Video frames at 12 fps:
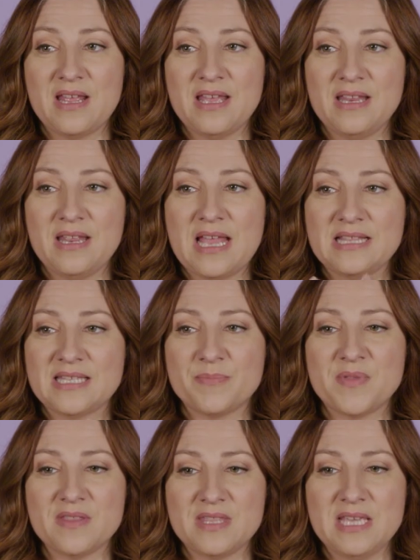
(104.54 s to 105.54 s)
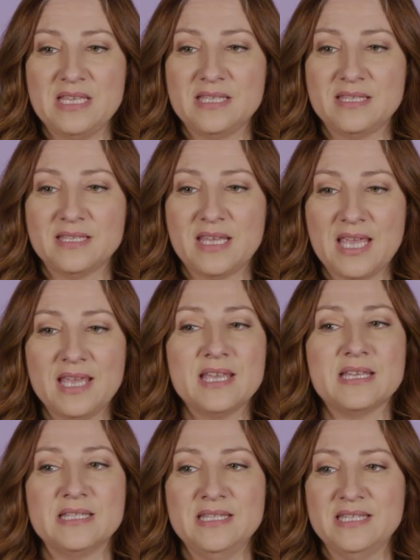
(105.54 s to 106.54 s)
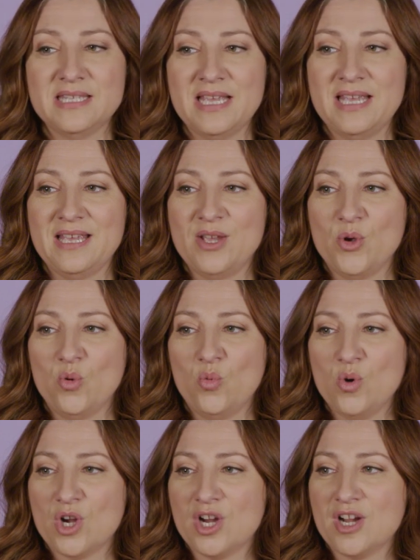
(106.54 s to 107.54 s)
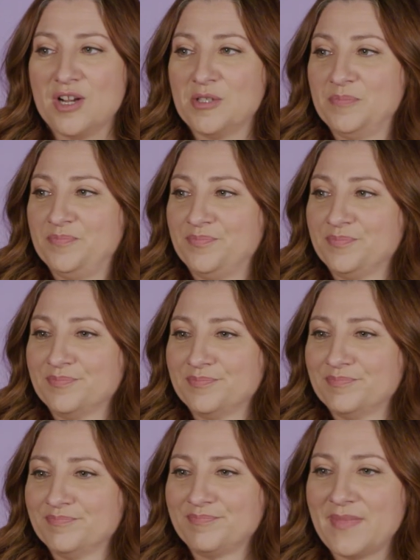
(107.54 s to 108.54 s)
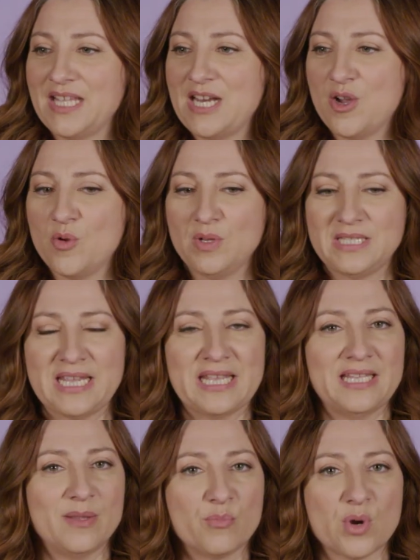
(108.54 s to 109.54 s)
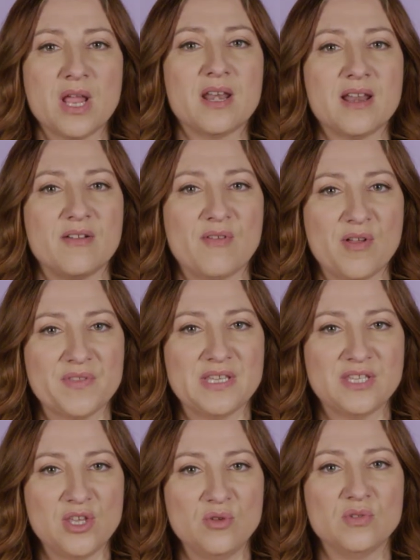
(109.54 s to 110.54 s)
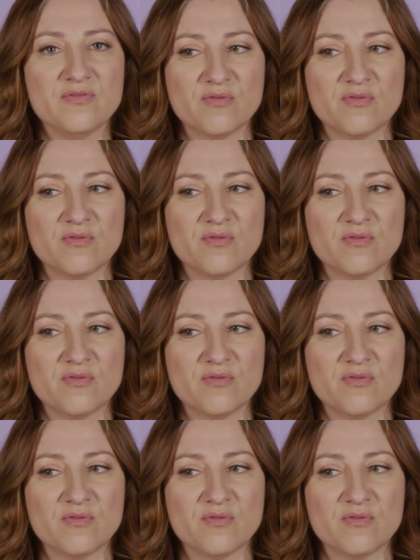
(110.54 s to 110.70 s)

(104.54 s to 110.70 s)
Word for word: it ends up that these kids were, you know, taking the brunt of all these huge